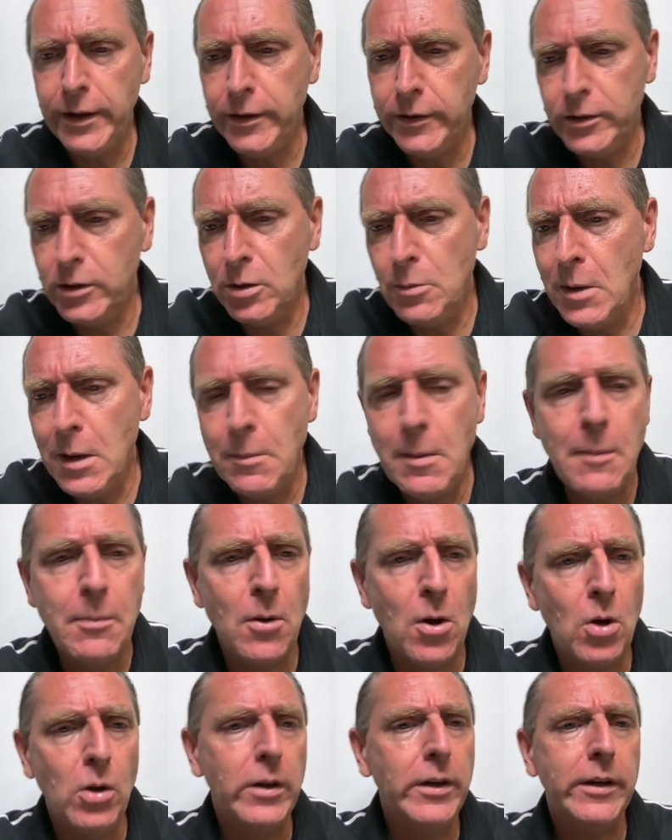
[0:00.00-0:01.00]
too many people
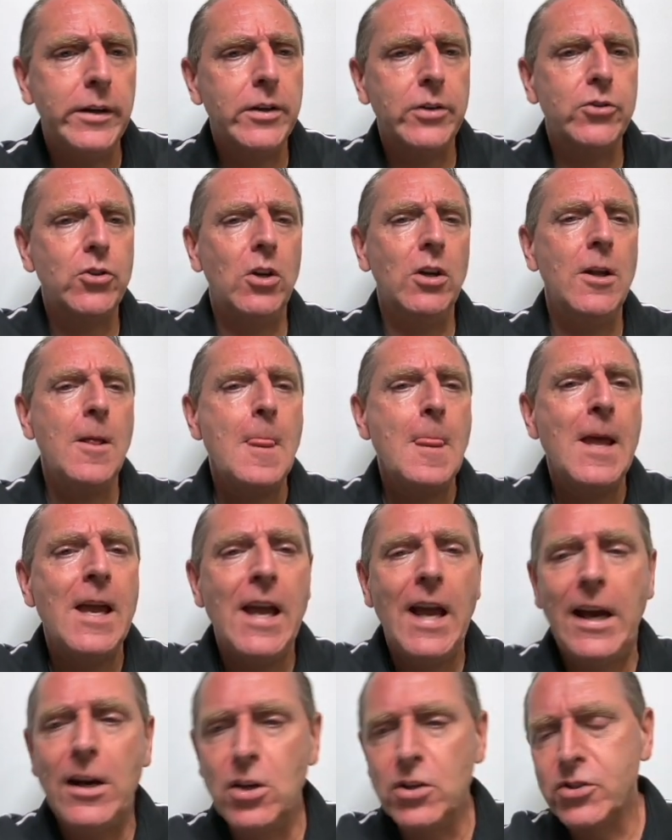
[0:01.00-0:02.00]
hold it and control it.
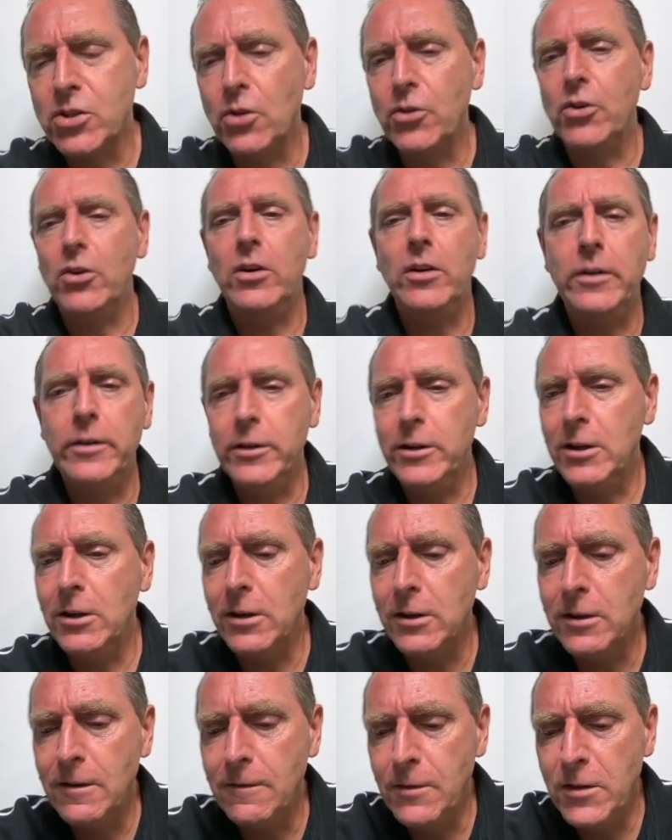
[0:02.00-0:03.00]
And also, they're
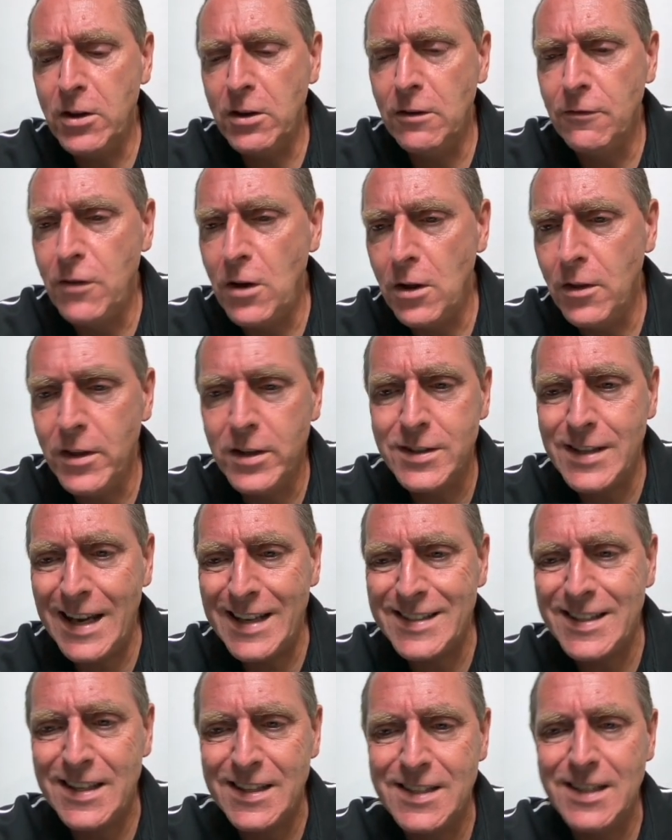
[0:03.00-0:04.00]
involved in this
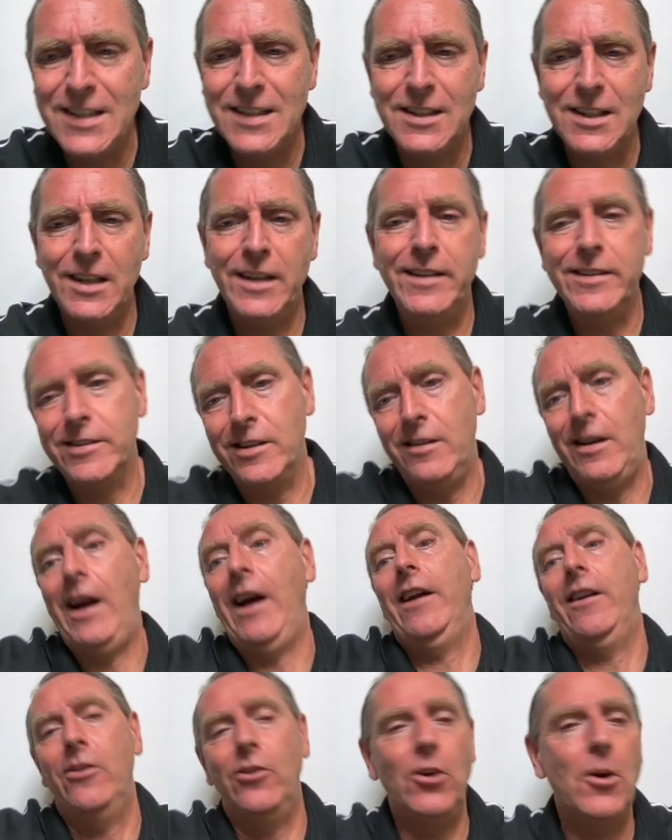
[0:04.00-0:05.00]
SEC thing, so I
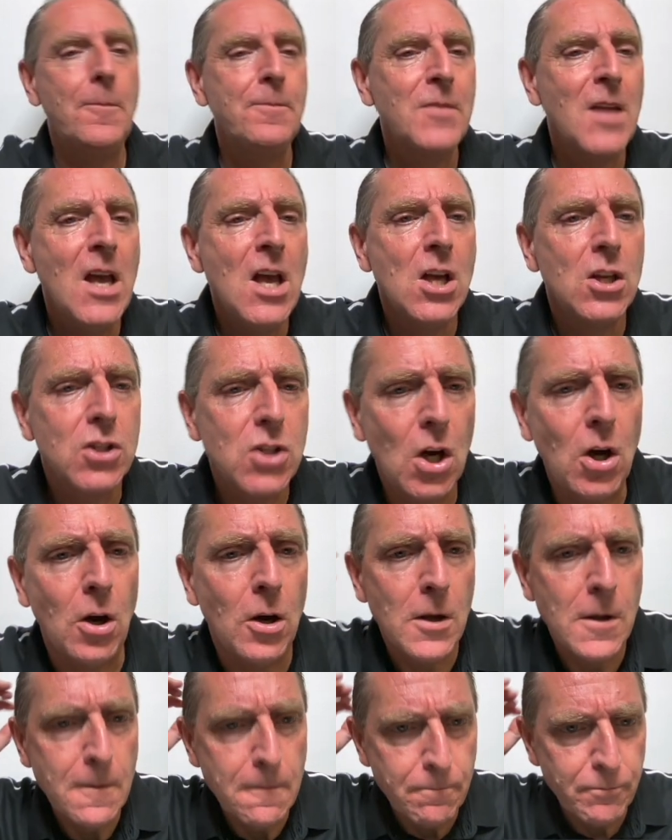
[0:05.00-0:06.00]
don't know. So,
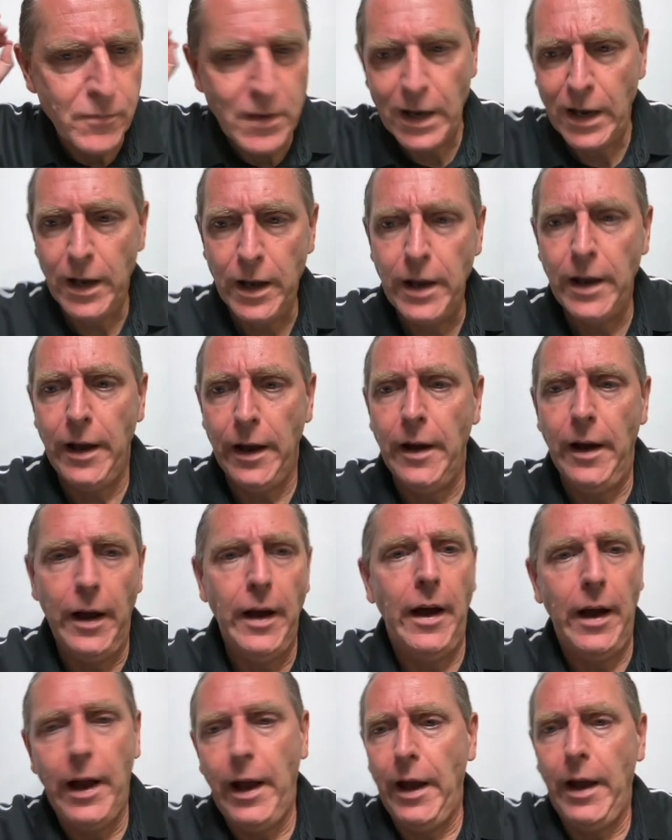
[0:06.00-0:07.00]

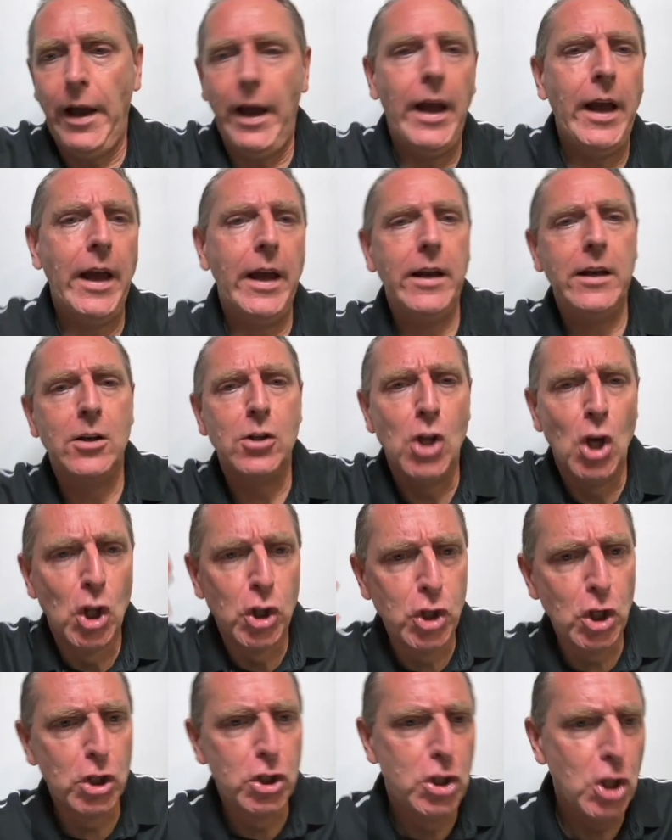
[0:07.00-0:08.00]
and
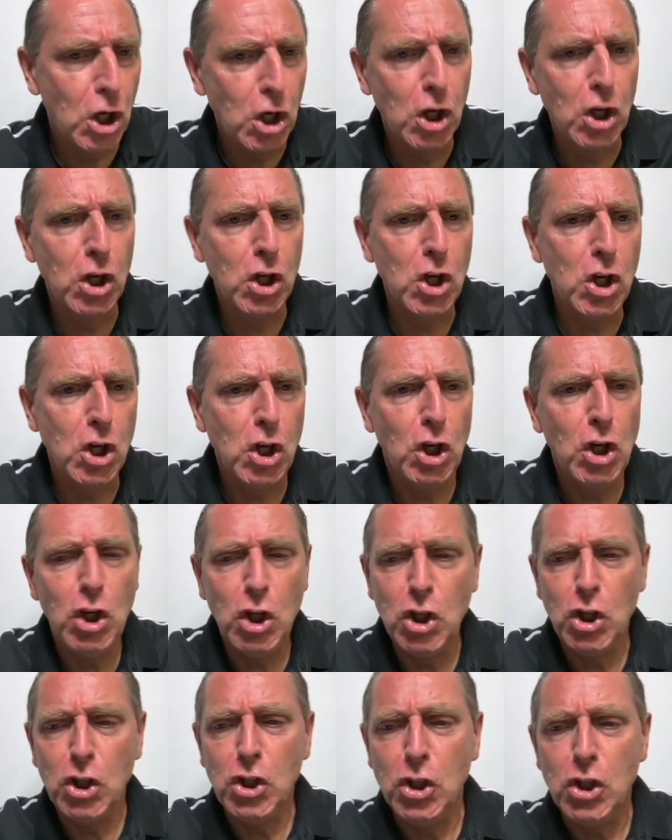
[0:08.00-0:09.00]
the
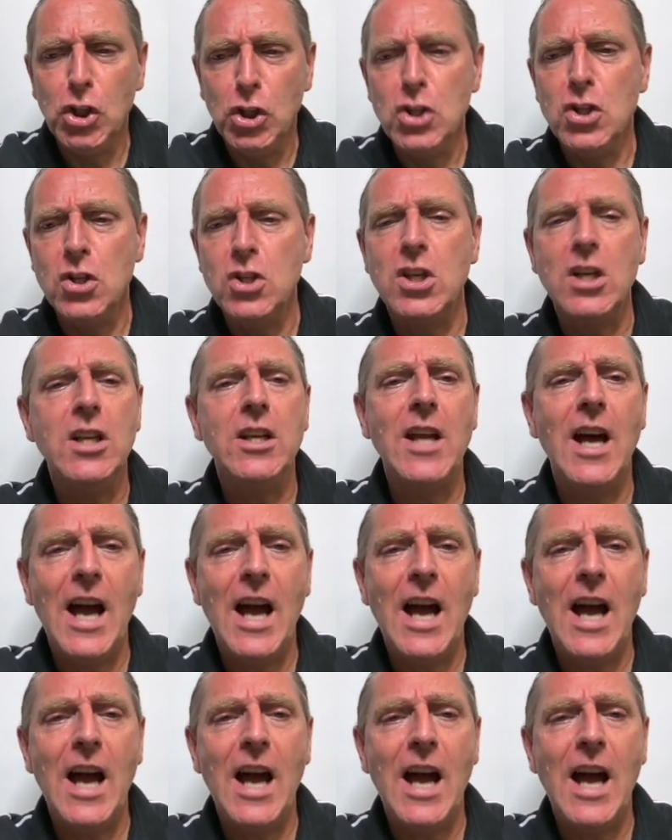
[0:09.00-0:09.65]
Doge in the